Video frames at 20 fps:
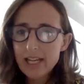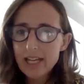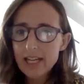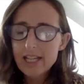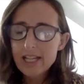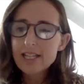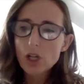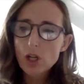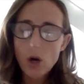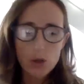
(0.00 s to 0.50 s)
there
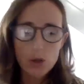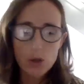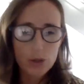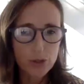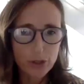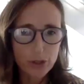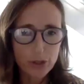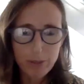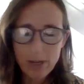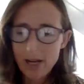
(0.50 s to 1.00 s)
a
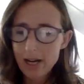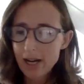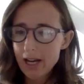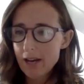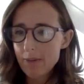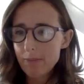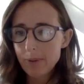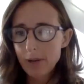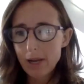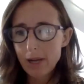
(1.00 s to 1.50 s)
cost to
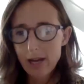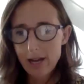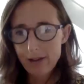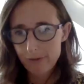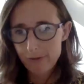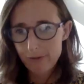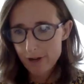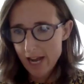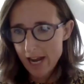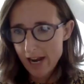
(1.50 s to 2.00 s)
apply
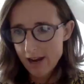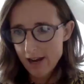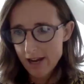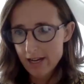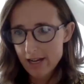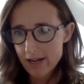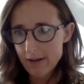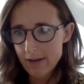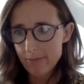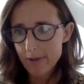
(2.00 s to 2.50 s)
for an
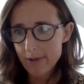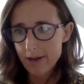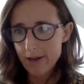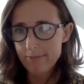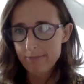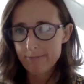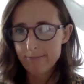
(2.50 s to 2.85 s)
NIE number?